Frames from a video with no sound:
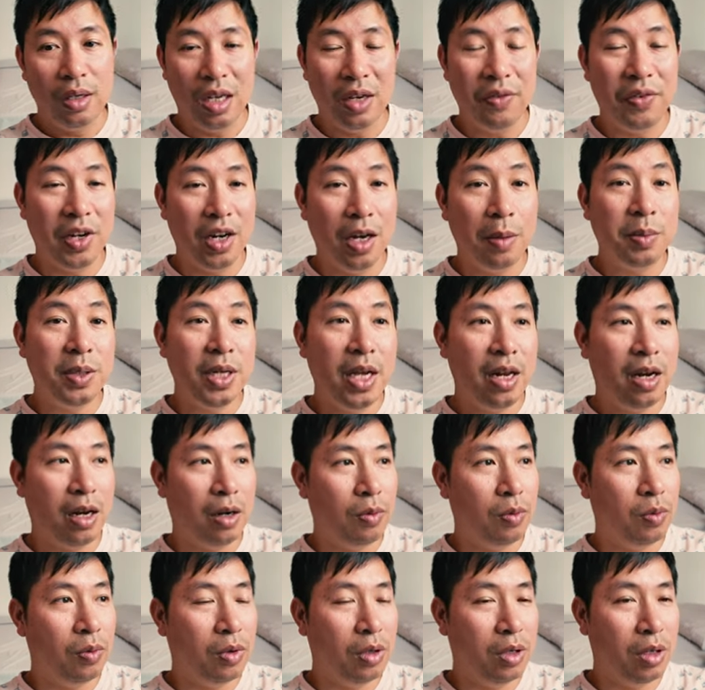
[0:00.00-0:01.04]
give an update
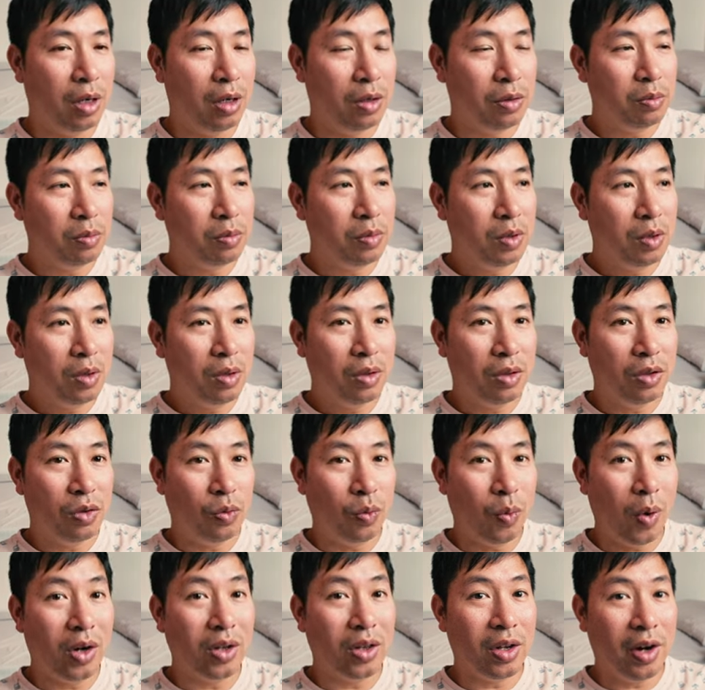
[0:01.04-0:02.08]
on, you know,
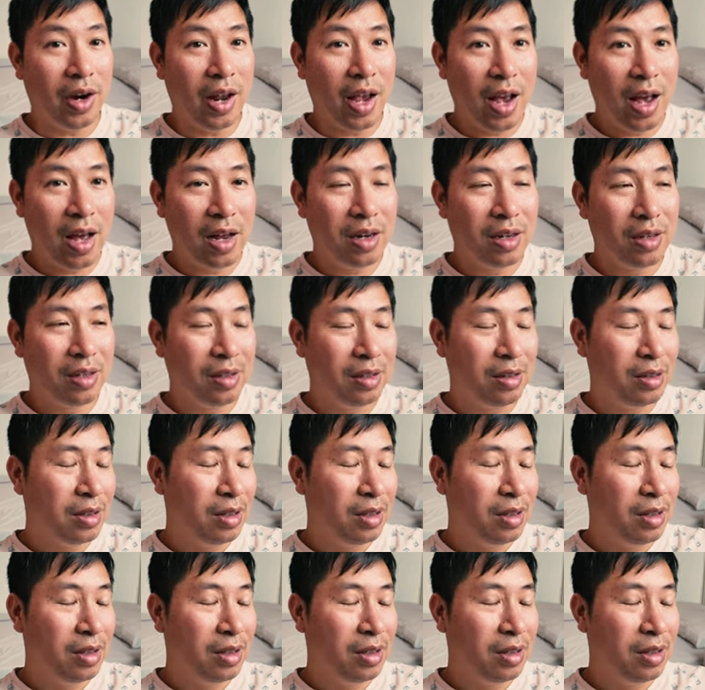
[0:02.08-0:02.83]
where they're at.